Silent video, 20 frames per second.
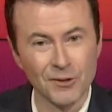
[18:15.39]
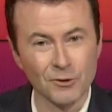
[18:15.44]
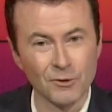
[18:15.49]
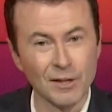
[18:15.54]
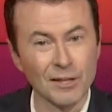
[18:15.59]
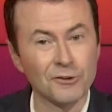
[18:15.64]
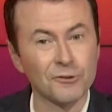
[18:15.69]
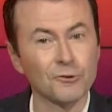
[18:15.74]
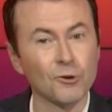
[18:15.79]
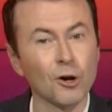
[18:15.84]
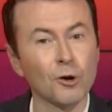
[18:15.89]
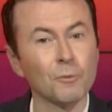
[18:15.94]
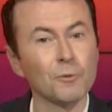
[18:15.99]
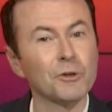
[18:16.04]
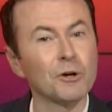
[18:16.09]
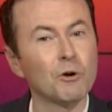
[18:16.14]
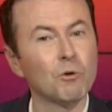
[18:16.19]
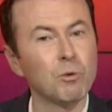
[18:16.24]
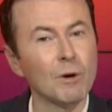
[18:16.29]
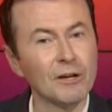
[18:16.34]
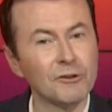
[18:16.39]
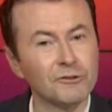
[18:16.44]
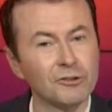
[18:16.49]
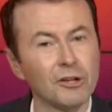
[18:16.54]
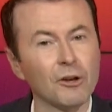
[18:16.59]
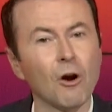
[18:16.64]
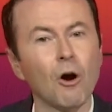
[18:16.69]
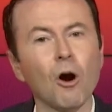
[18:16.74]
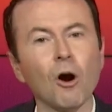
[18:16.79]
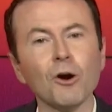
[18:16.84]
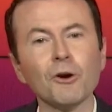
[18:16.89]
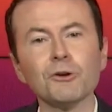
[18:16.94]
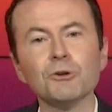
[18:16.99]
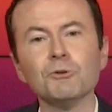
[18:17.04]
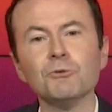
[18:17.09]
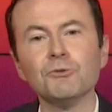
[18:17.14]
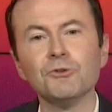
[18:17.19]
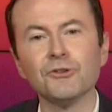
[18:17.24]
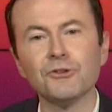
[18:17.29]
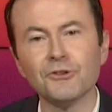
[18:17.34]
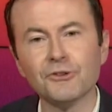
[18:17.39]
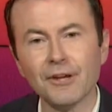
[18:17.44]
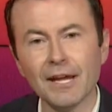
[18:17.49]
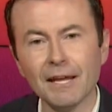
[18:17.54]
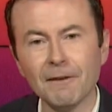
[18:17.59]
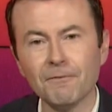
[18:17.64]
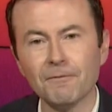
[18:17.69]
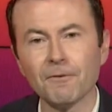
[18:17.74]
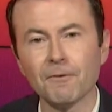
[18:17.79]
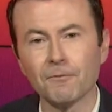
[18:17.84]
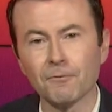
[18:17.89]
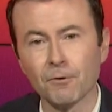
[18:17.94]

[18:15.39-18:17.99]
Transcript: So let's start with a question. Are you safe